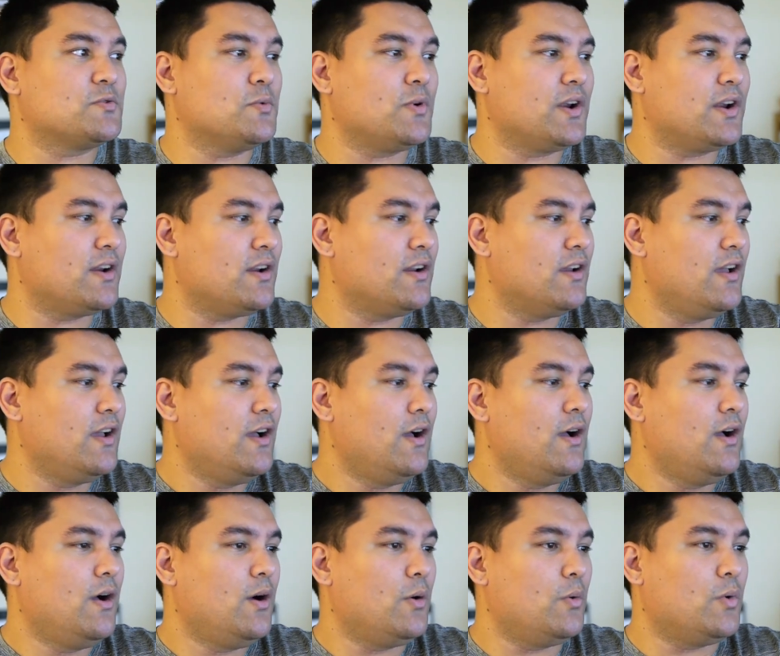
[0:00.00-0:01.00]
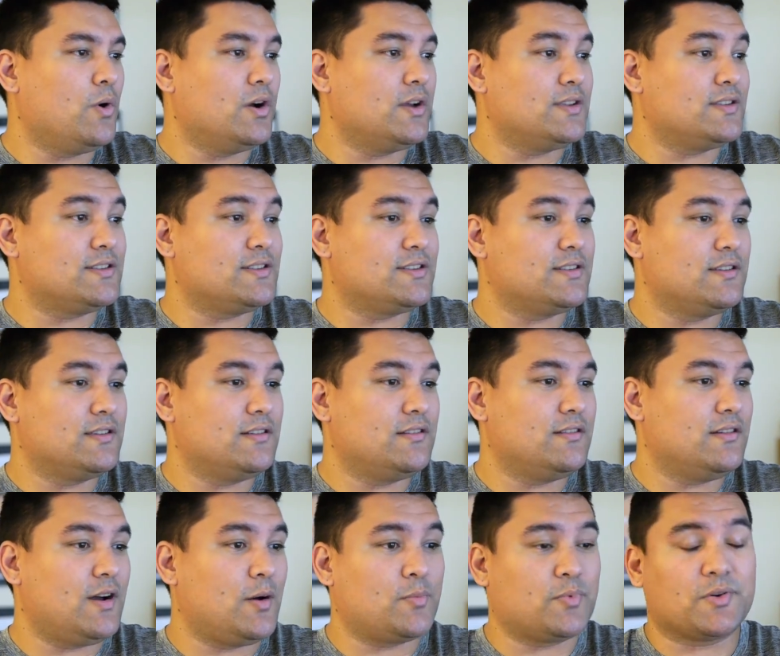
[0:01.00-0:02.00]
Square was
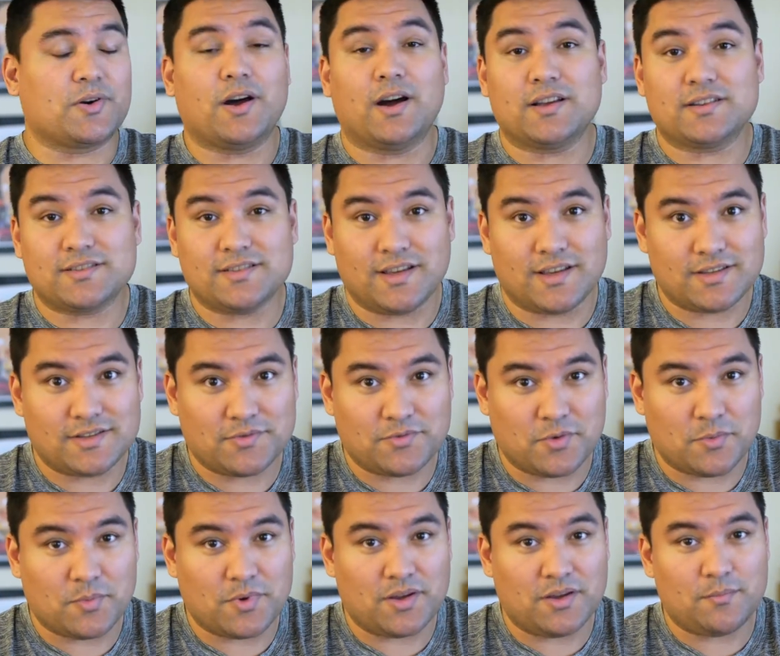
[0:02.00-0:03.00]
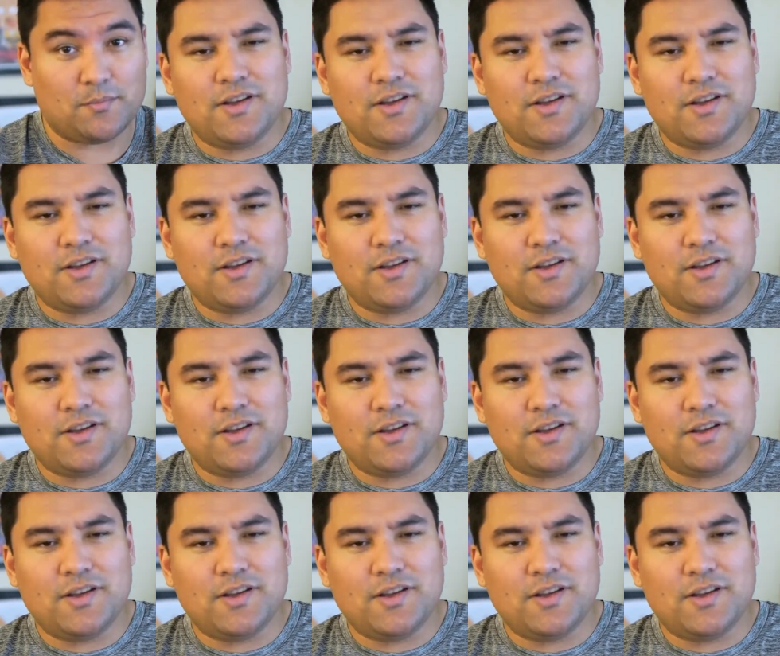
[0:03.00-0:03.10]
a process for me.